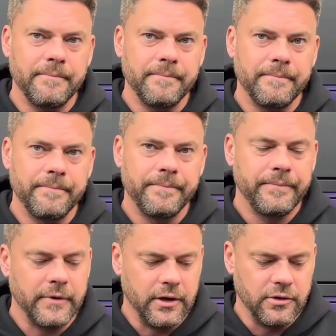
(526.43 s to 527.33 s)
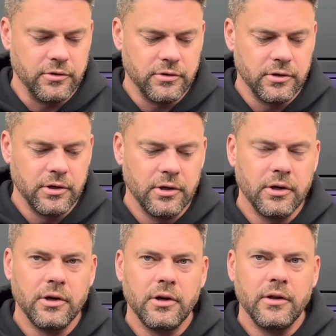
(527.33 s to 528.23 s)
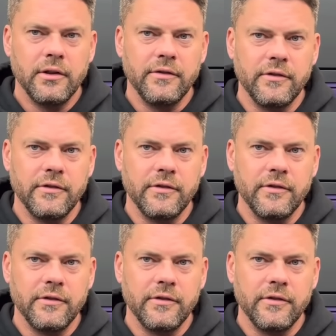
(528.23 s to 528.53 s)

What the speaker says: Right. This one's going to be pretty